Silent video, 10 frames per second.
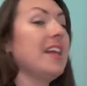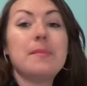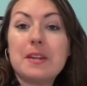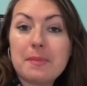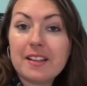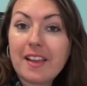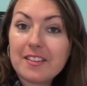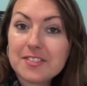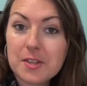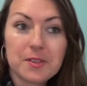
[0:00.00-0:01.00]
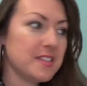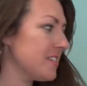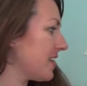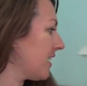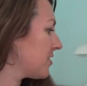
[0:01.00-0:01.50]
lemon in my life, so this
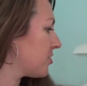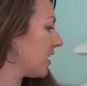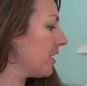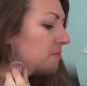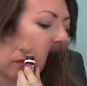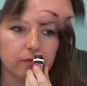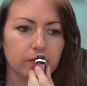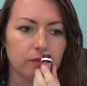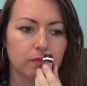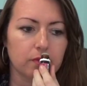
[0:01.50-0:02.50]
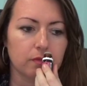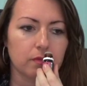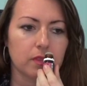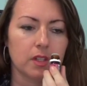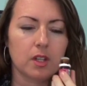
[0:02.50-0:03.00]
is extra.
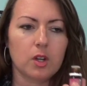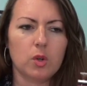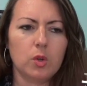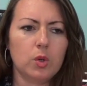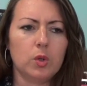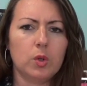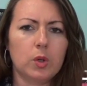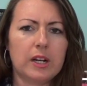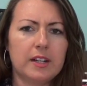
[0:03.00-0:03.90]
Ooh.